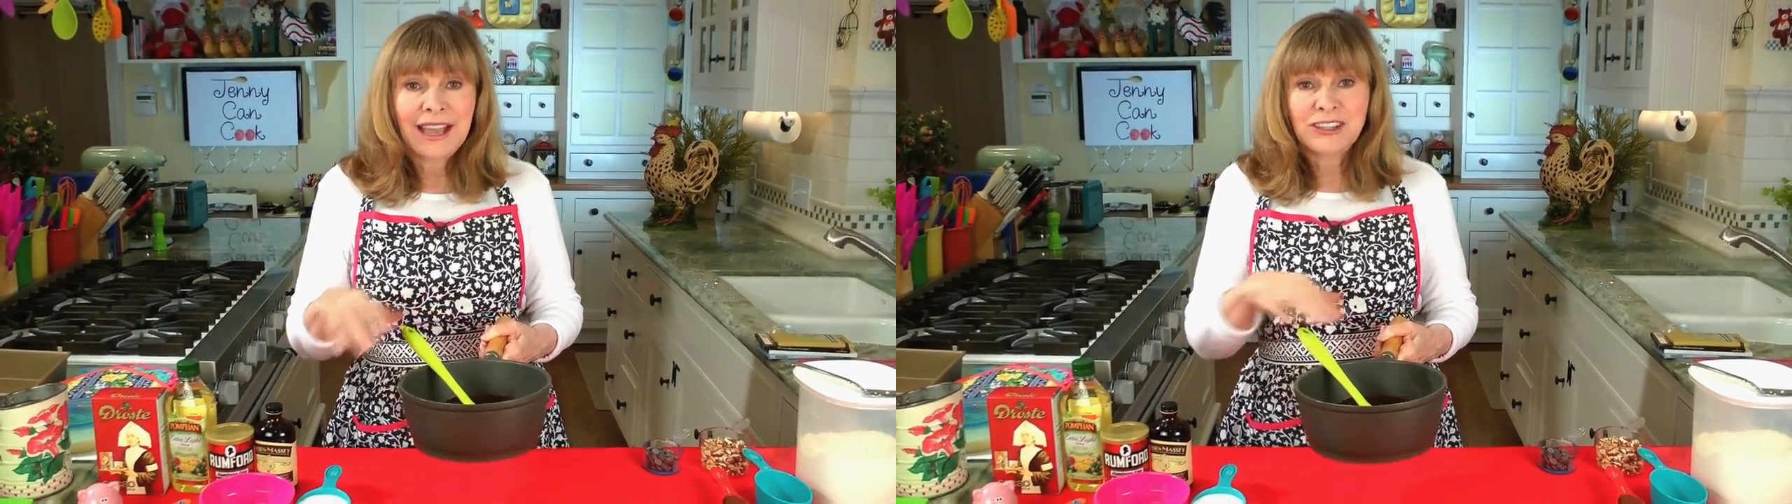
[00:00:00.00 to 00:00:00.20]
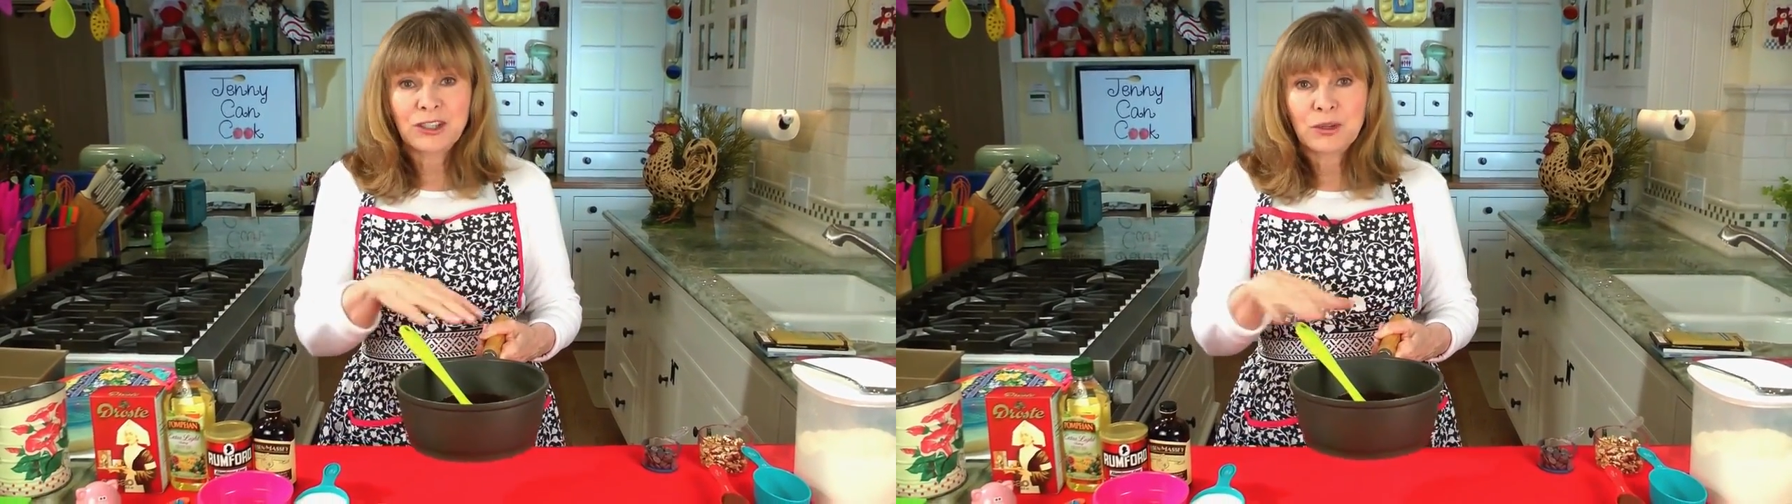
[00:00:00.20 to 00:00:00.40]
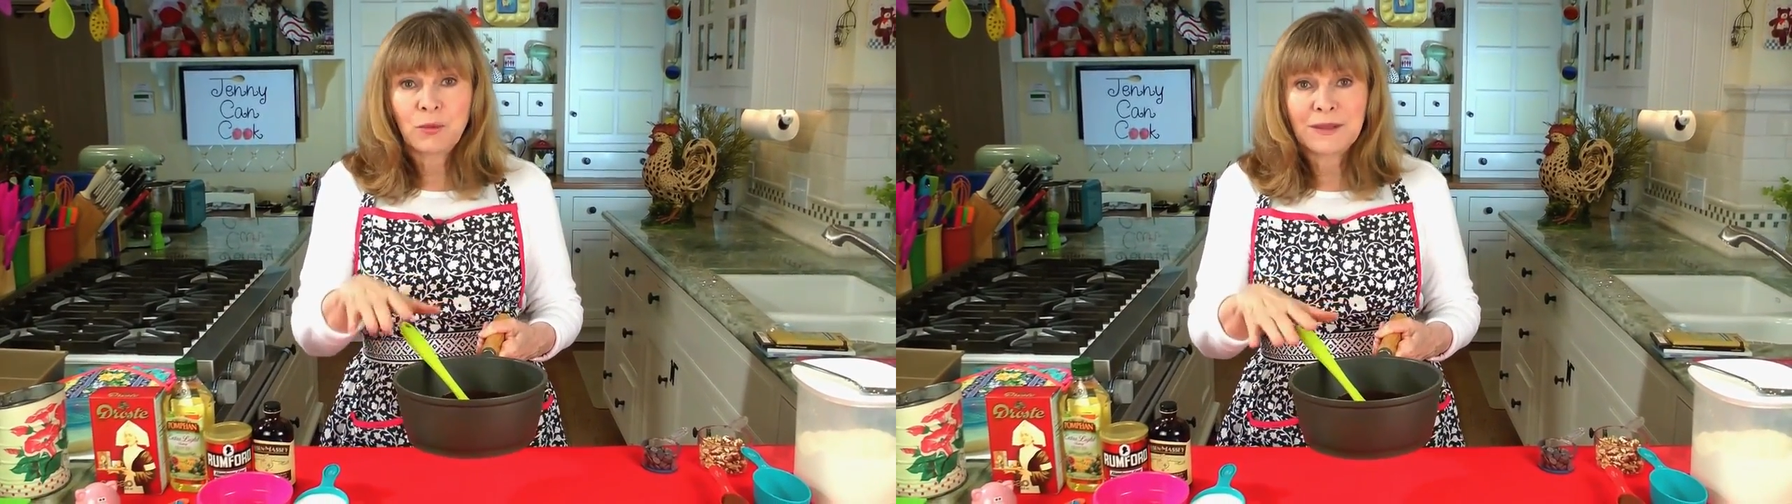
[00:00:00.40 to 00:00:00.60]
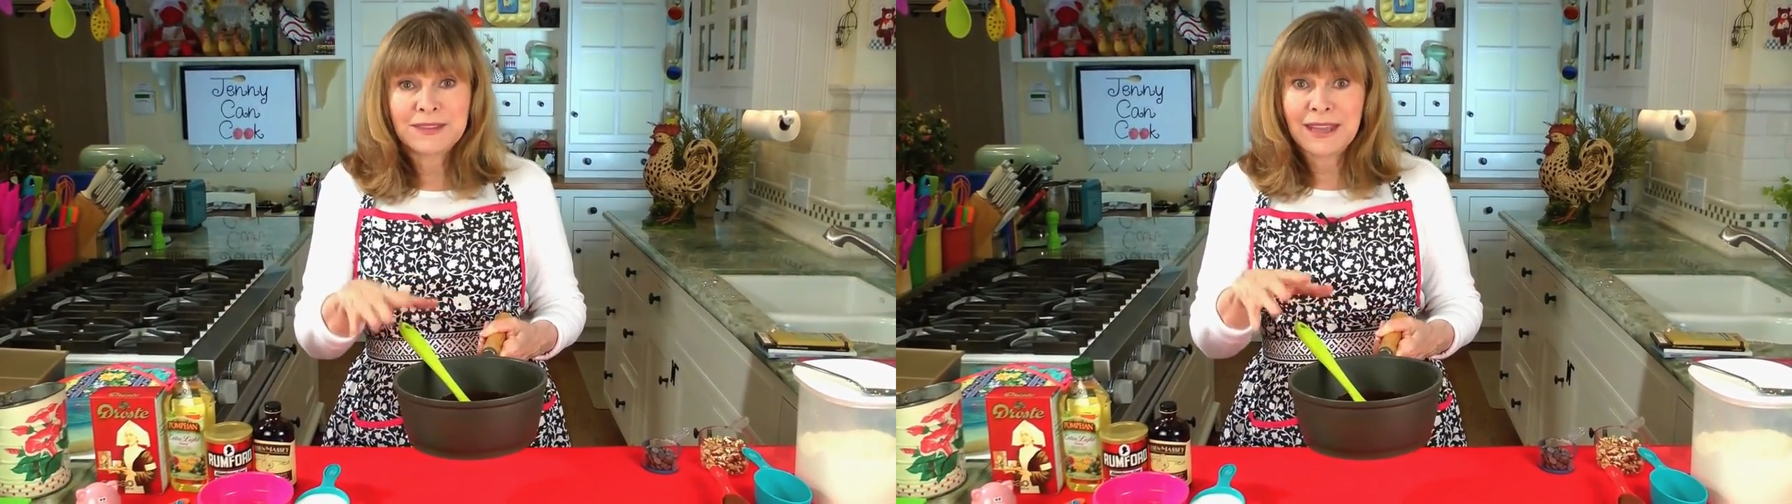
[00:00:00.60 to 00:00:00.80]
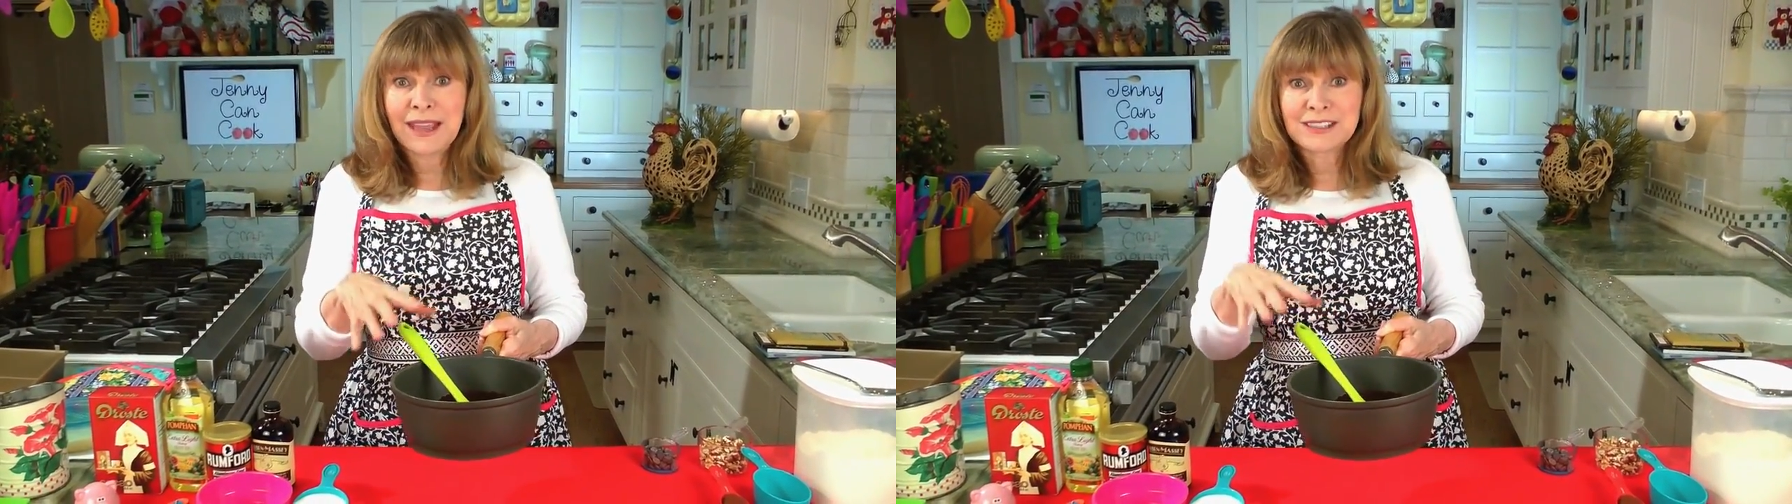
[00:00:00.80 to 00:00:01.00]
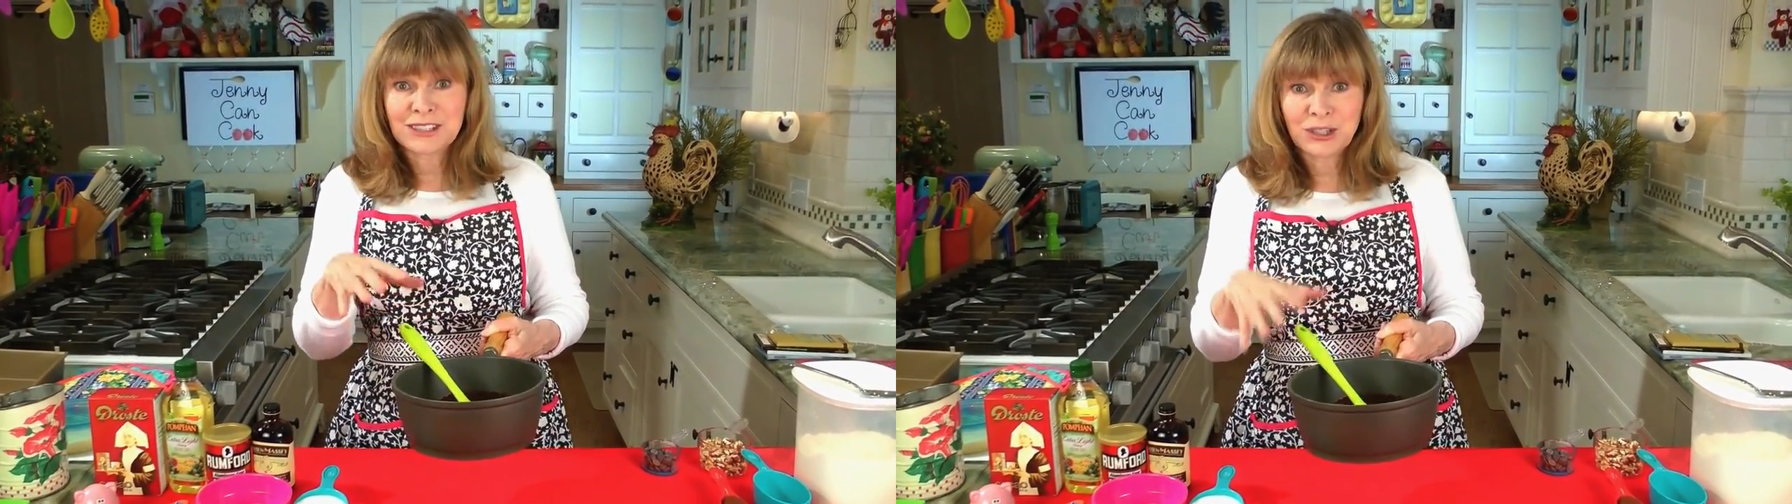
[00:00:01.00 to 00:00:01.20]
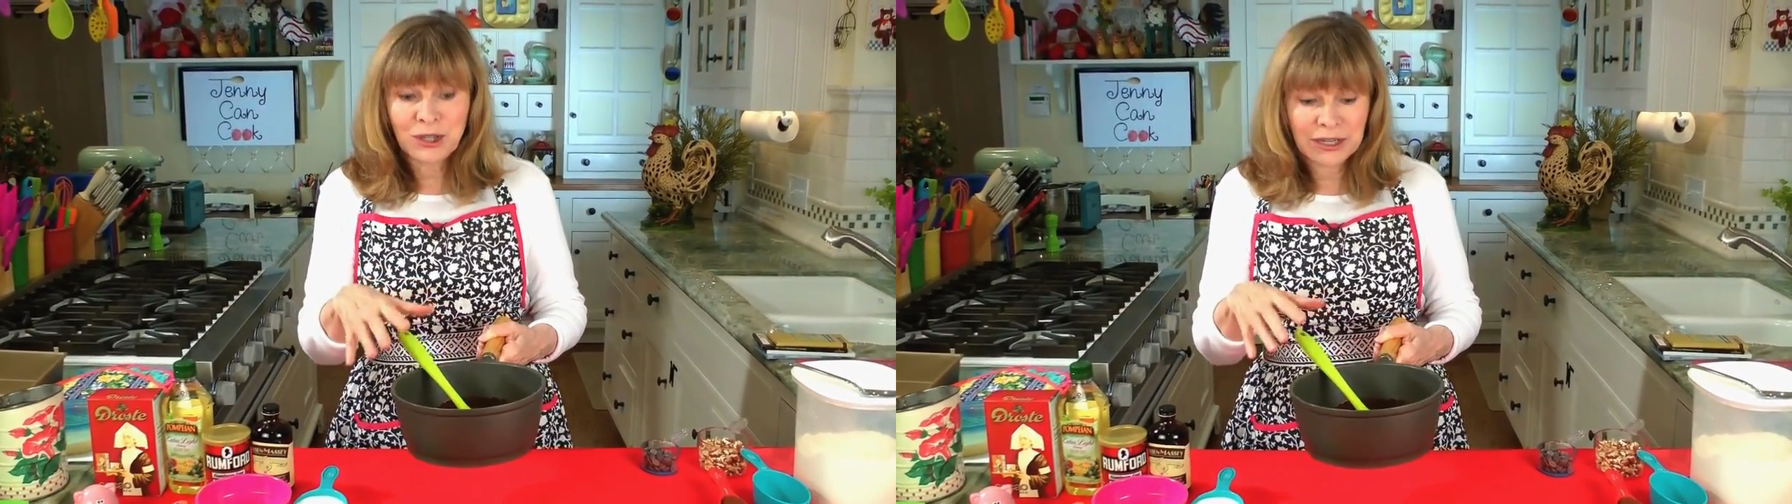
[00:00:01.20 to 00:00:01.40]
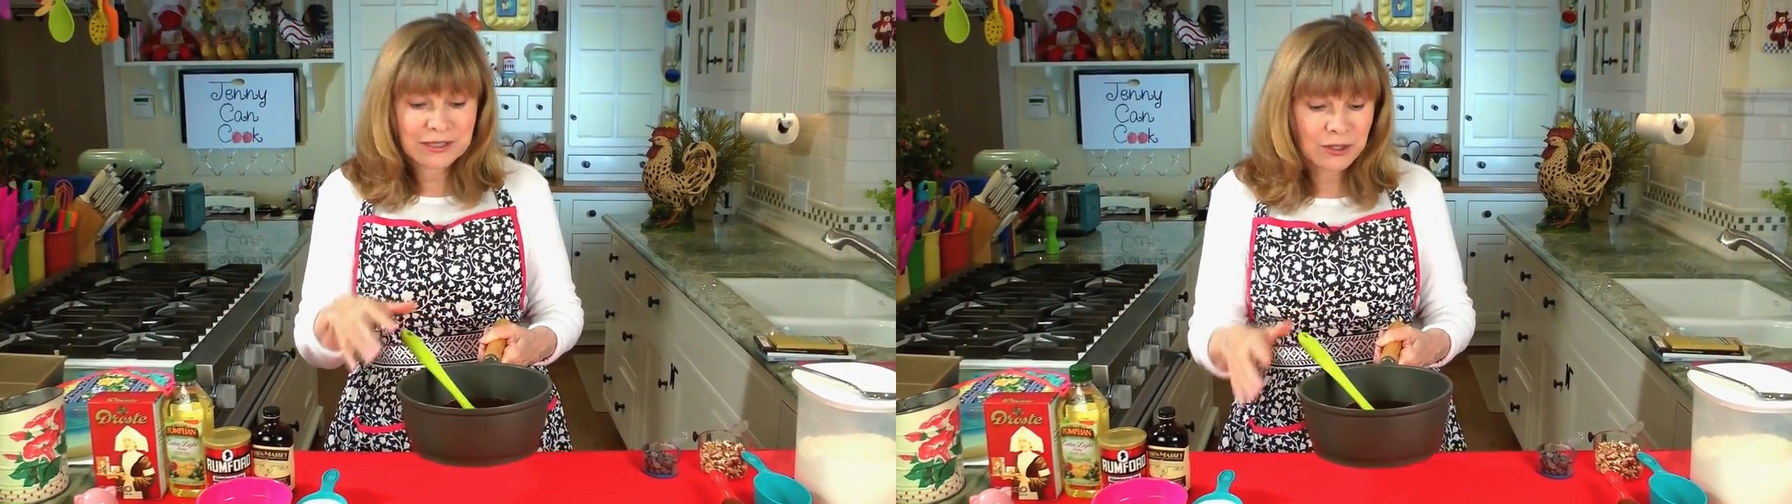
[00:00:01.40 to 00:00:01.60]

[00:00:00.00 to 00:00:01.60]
and you don't want the eggs to cook.